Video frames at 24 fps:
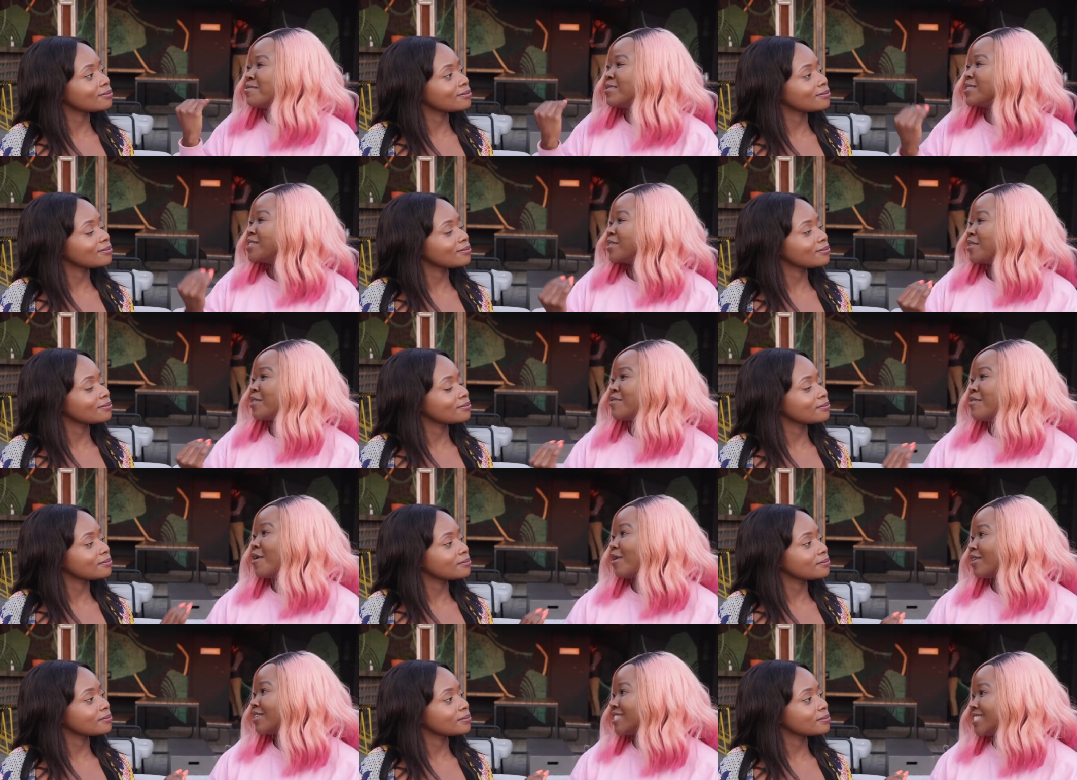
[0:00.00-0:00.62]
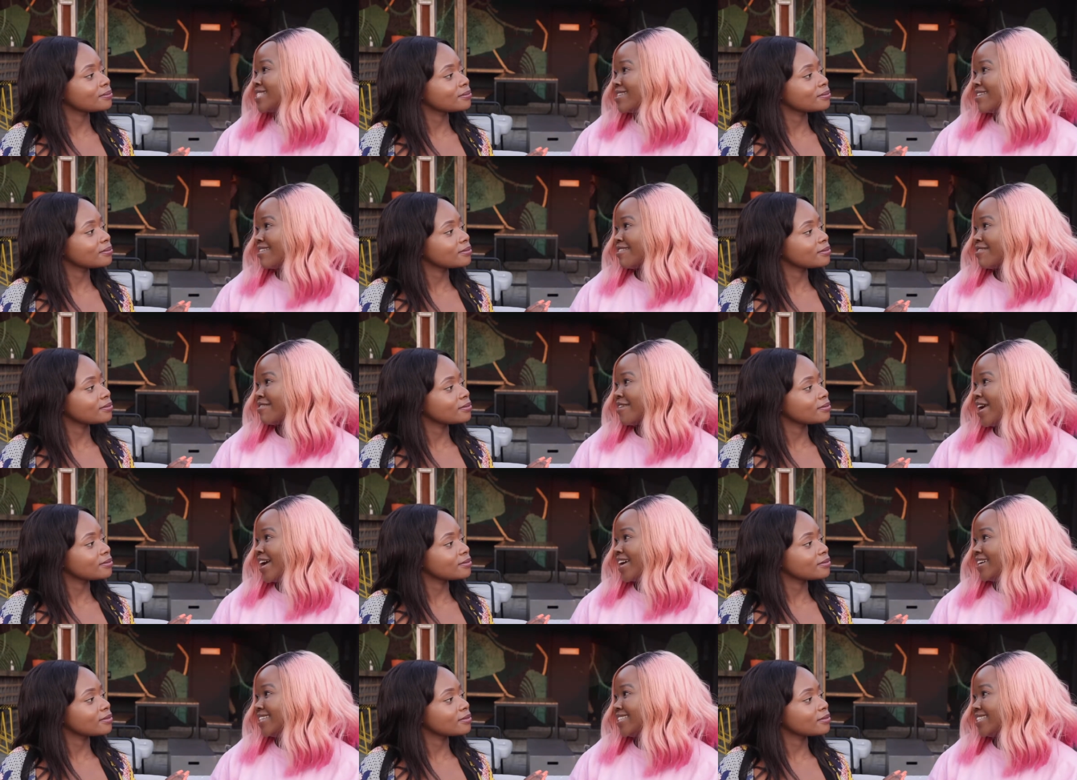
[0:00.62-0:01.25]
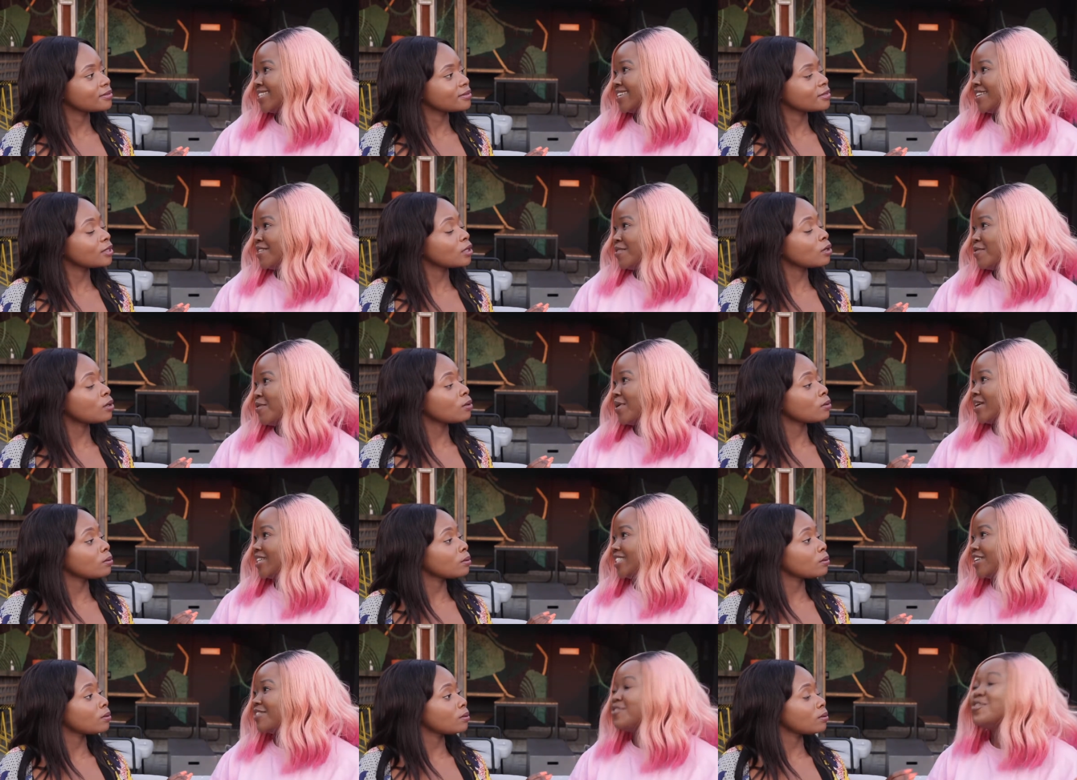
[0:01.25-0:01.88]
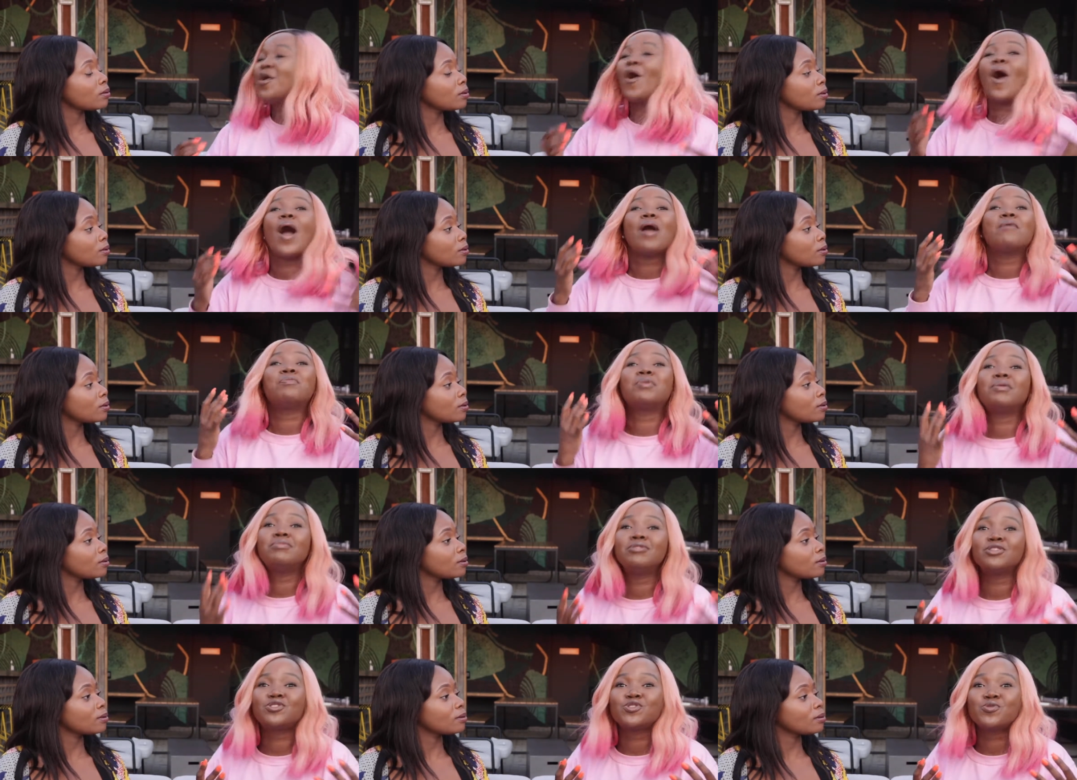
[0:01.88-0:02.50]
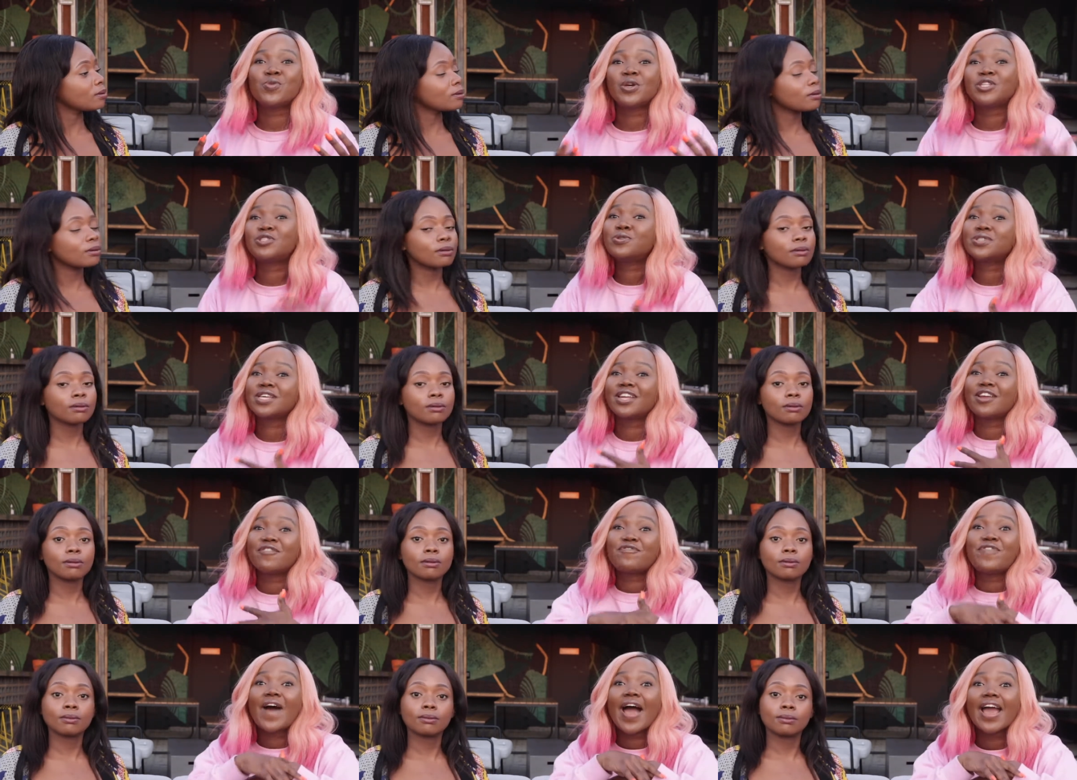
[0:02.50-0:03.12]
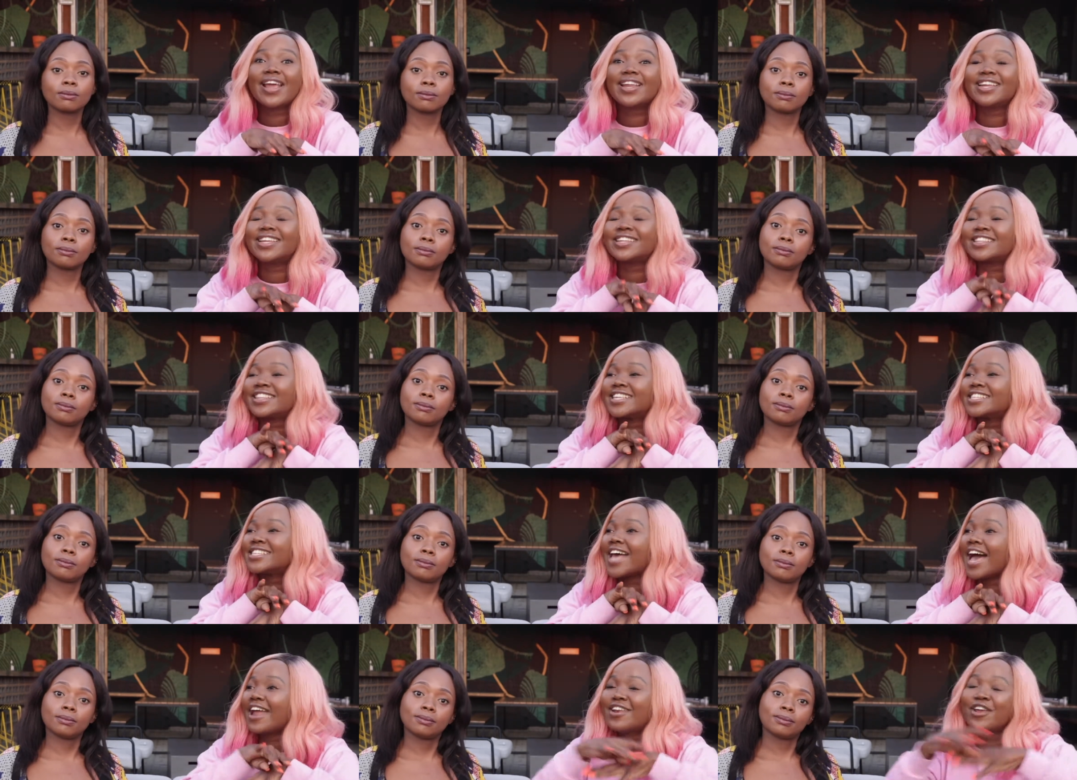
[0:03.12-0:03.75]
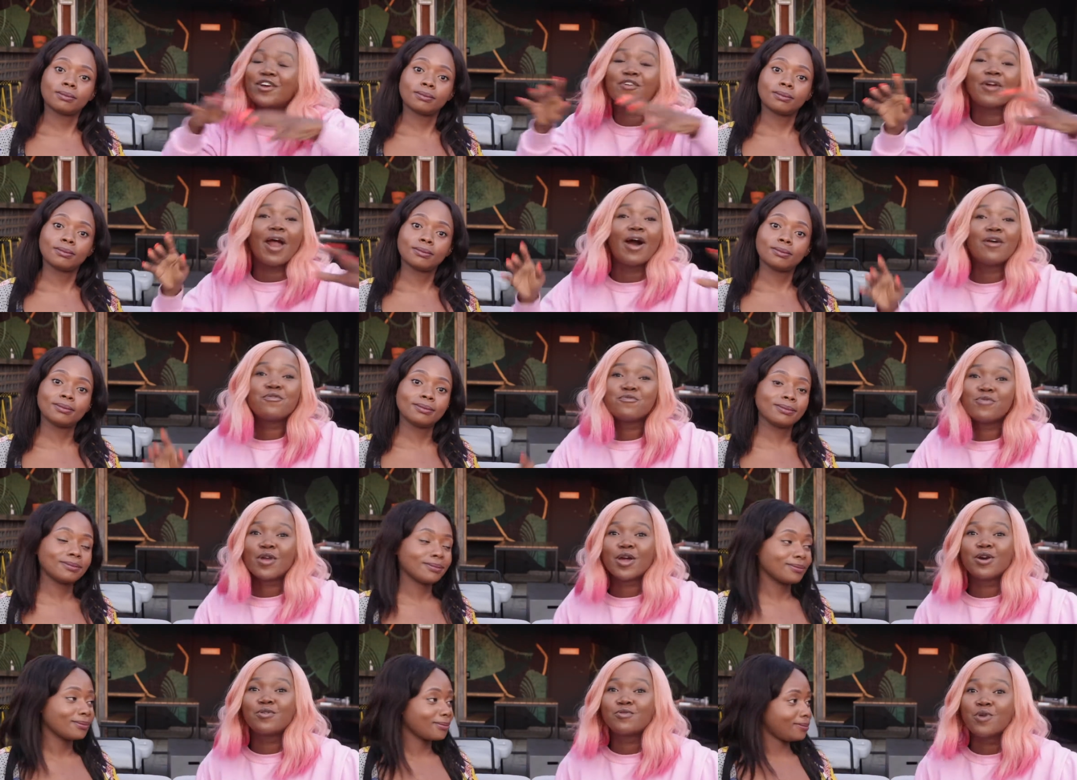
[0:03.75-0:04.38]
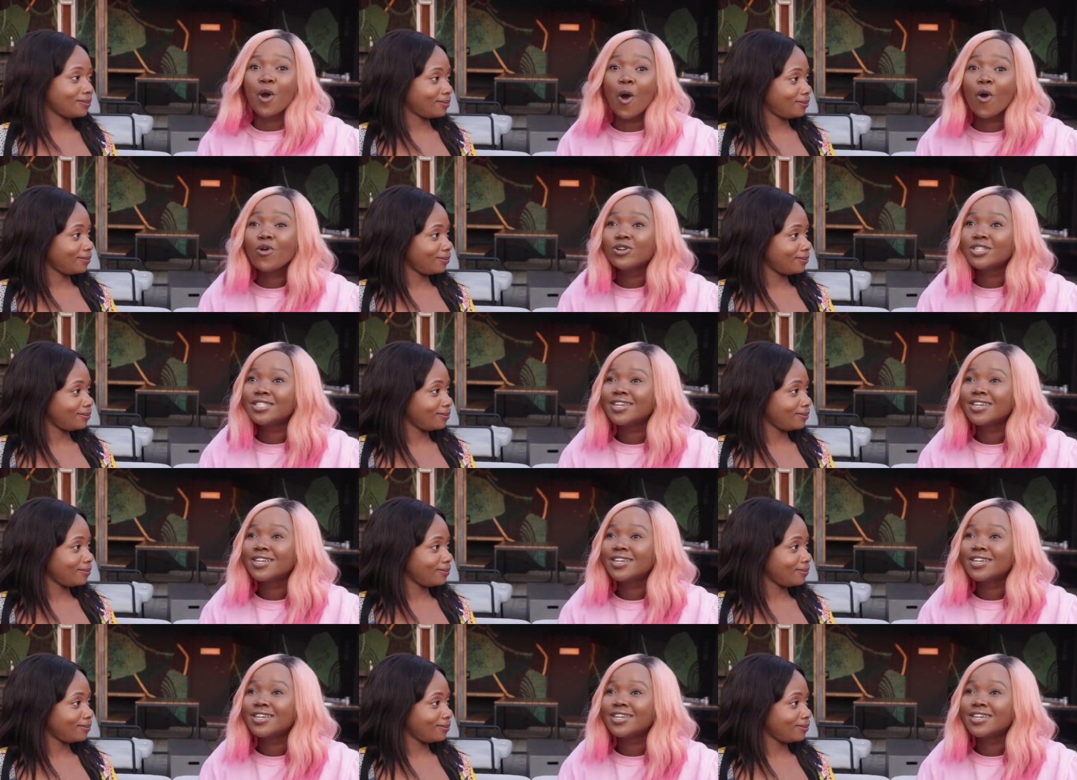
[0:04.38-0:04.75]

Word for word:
Speaker 1: Wizard of Oz thing, right? Oh. Where she, no, I promise you, where she was gonna find this underground railroad,